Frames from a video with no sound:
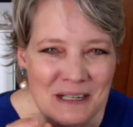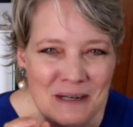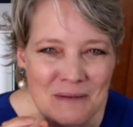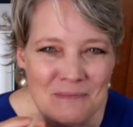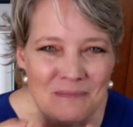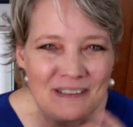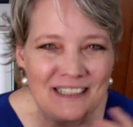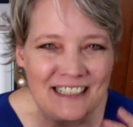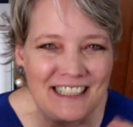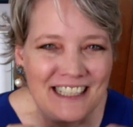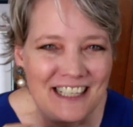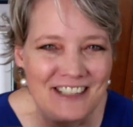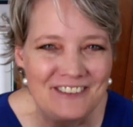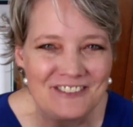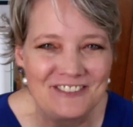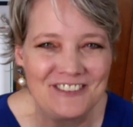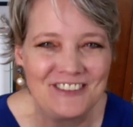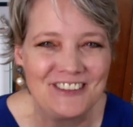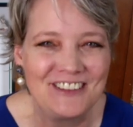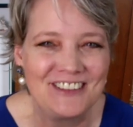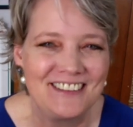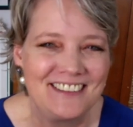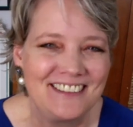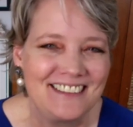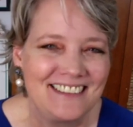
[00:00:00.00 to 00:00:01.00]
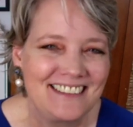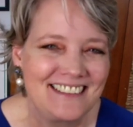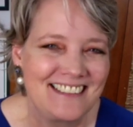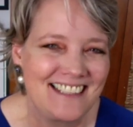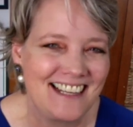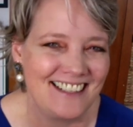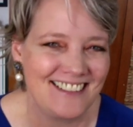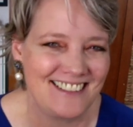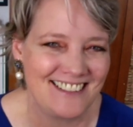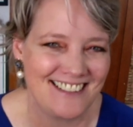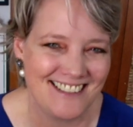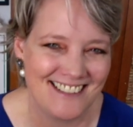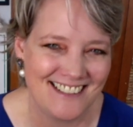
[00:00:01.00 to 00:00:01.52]
playful
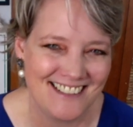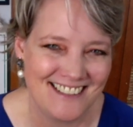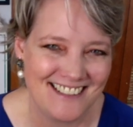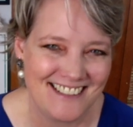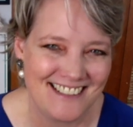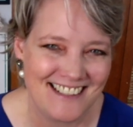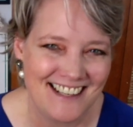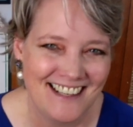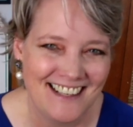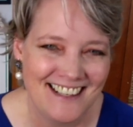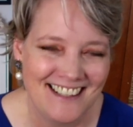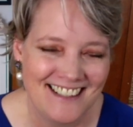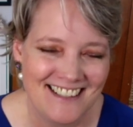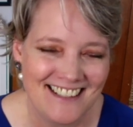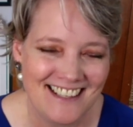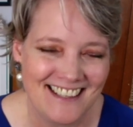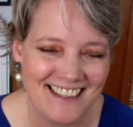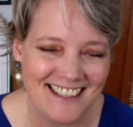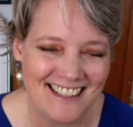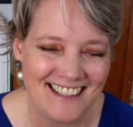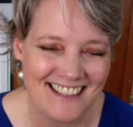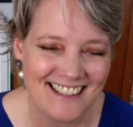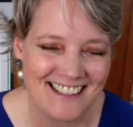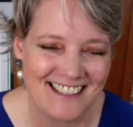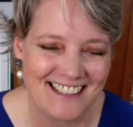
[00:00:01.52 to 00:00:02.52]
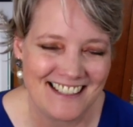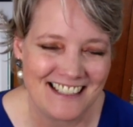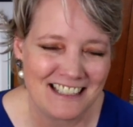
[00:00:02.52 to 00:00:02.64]
touches to things.